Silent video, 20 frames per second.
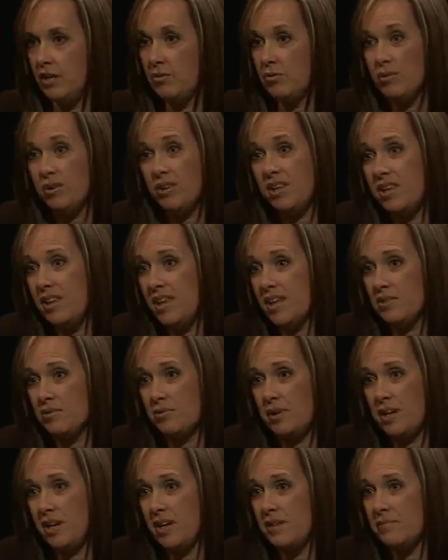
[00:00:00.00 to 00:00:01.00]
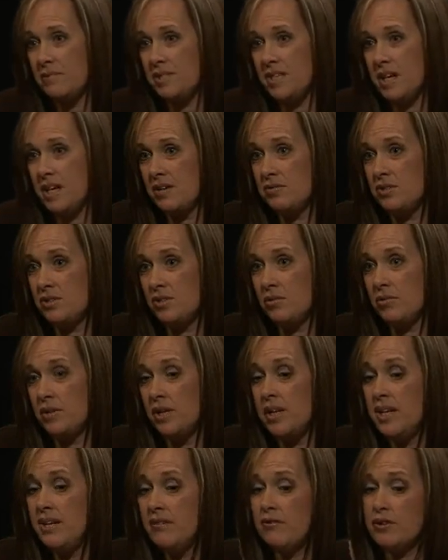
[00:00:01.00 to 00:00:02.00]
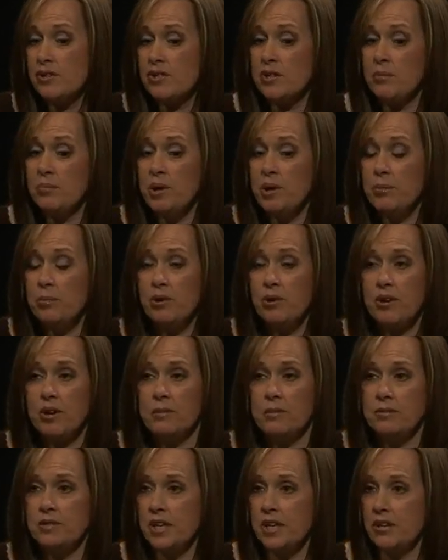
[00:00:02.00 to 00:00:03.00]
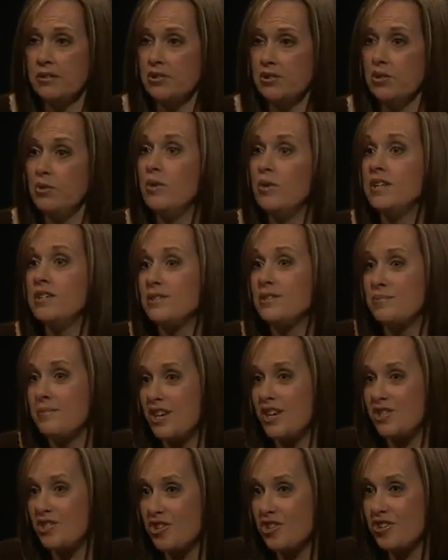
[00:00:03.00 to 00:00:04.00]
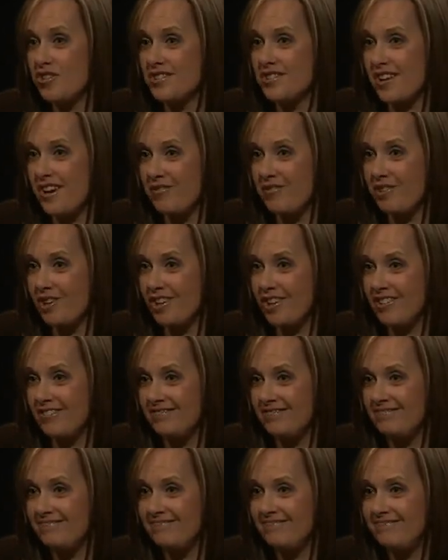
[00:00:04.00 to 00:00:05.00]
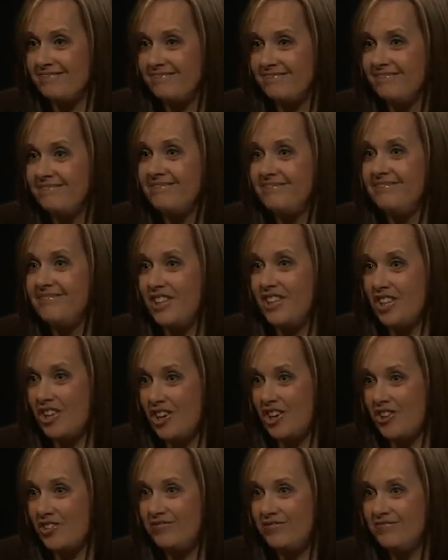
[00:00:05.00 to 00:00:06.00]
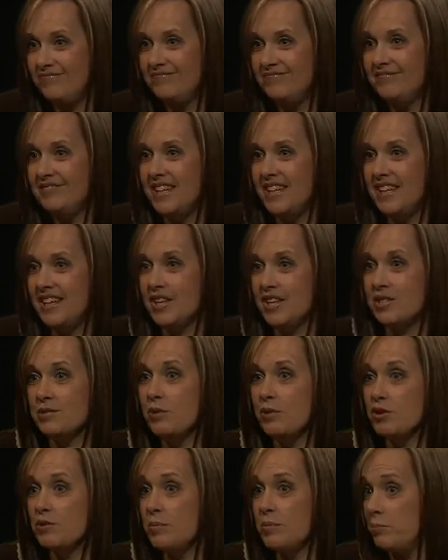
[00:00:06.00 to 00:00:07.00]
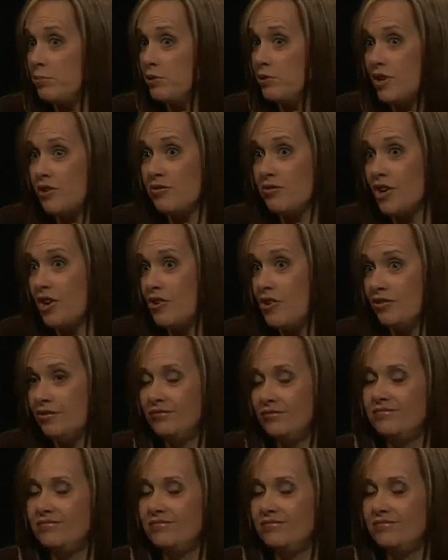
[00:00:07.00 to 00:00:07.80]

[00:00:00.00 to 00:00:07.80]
Really, that's what it comes down to. For some people, it comes down to, what does my insurance cover? Because most people don't know.